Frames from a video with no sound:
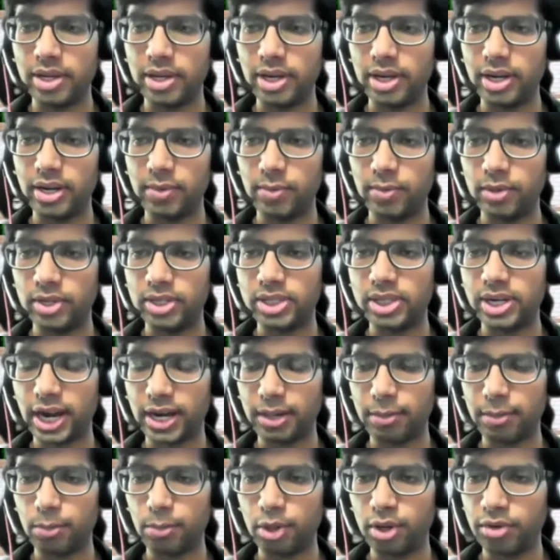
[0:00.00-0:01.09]
It was
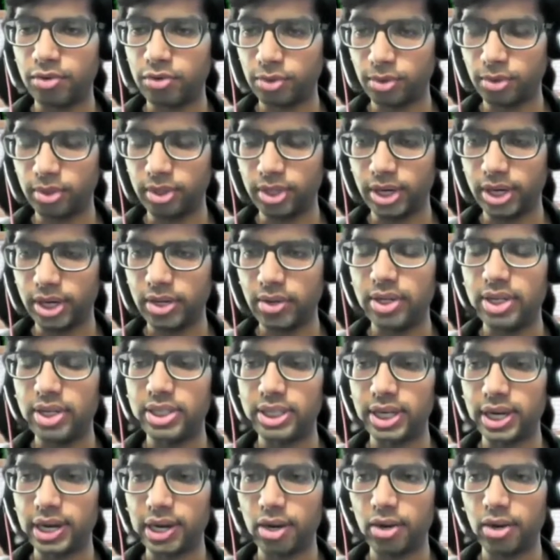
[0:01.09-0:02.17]
9.43 on a
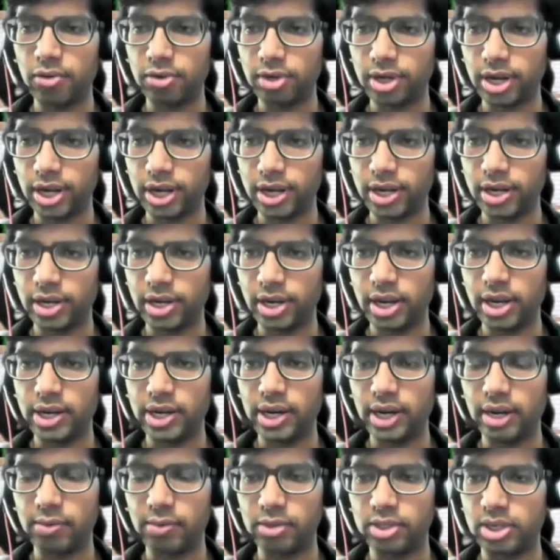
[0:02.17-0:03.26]
scale of 10, and
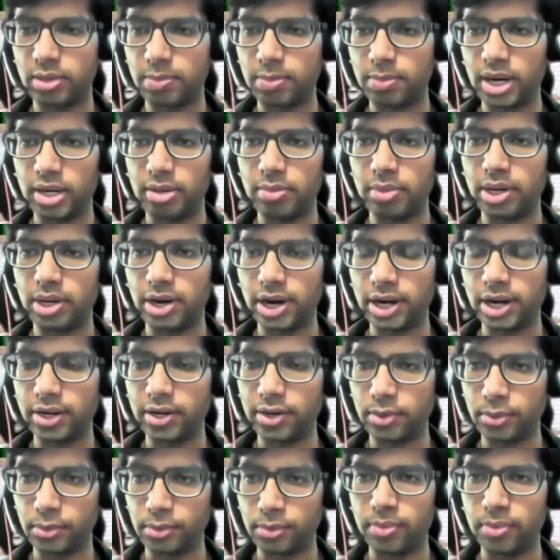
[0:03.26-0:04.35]
I was department rank
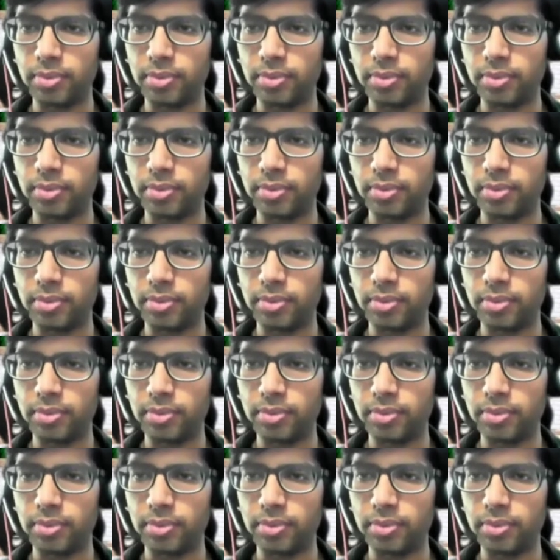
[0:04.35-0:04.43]
2.